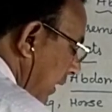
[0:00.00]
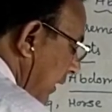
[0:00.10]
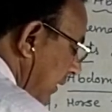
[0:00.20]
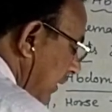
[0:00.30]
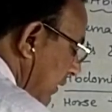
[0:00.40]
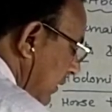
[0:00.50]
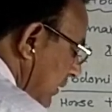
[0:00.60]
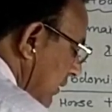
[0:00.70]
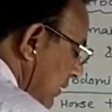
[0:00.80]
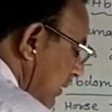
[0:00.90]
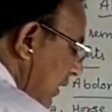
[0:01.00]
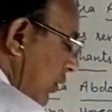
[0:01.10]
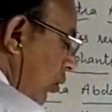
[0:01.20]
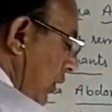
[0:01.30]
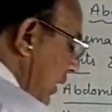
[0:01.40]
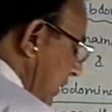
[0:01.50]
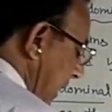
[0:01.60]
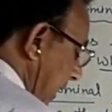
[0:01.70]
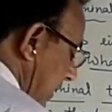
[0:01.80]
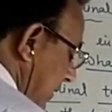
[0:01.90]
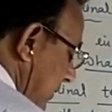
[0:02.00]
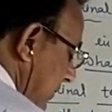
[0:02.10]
in the scrotal sac.